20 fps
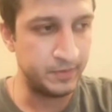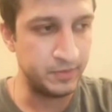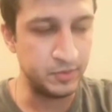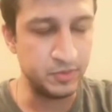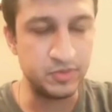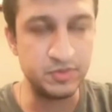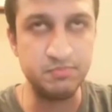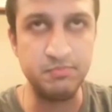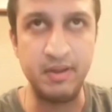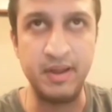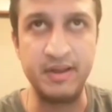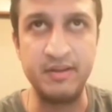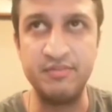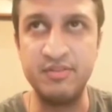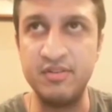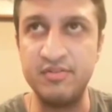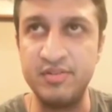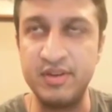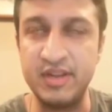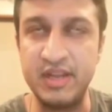you spend
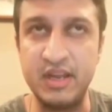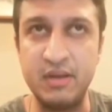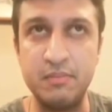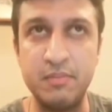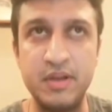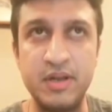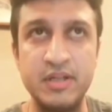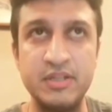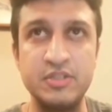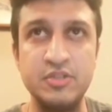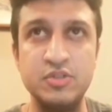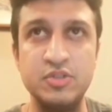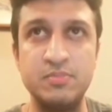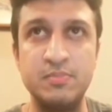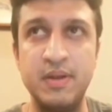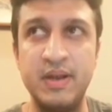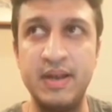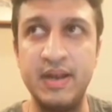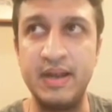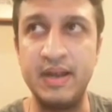15 minutes, you
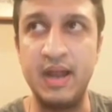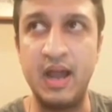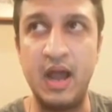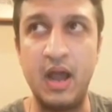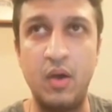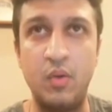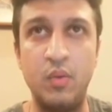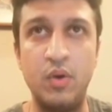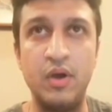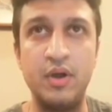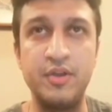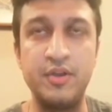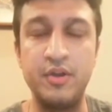spend an hour,